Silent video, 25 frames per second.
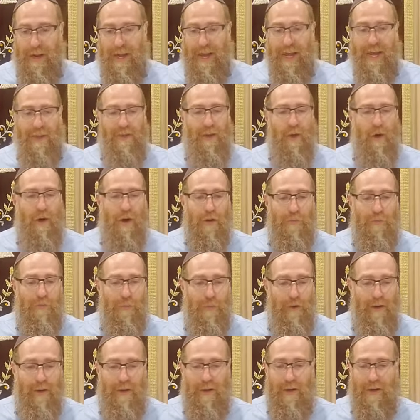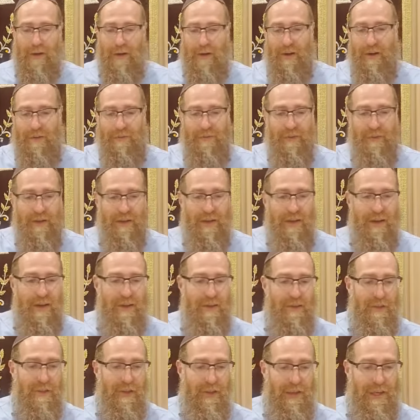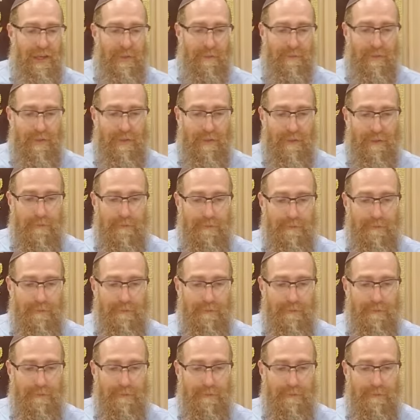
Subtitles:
and the offering of the limbs.